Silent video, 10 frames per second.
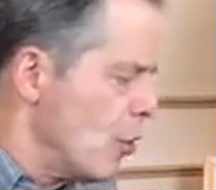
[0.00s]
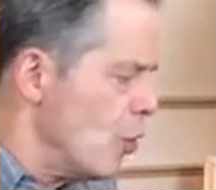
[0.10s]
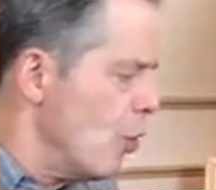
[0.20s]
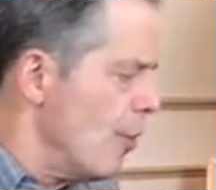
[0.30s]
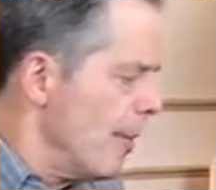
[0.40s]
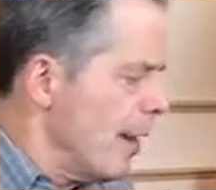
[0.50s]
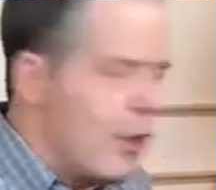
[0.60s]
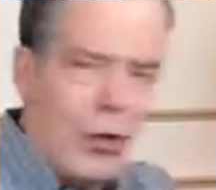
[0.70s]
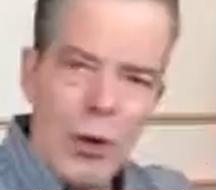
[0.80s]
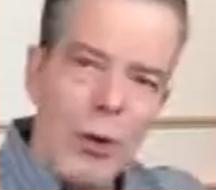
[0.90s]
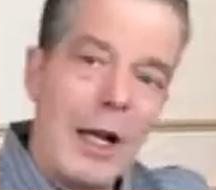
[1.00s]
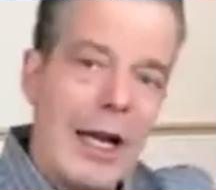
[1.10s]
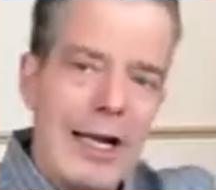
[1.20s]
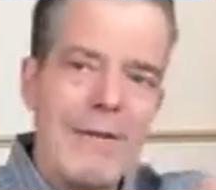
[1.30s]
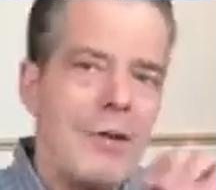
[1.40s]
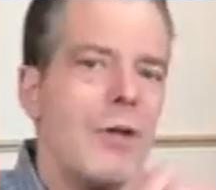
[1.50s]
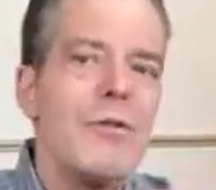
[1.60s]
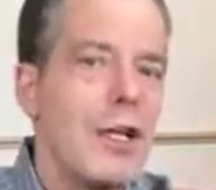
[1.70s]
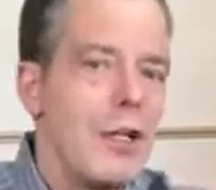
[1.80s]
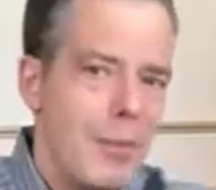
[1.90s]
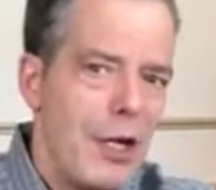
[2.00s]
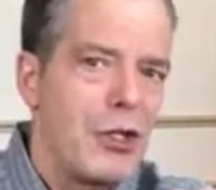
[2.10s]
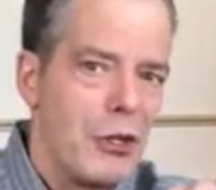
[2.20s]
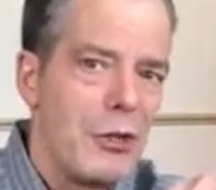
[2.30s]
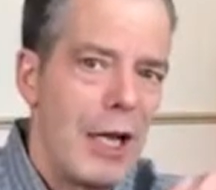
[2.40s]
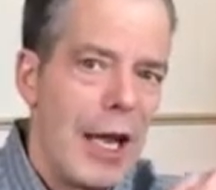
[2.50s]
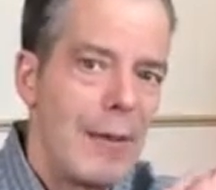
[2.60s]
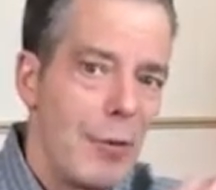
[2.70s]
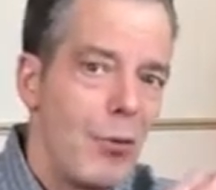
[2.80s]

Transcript: So, you know, you've done the best you can,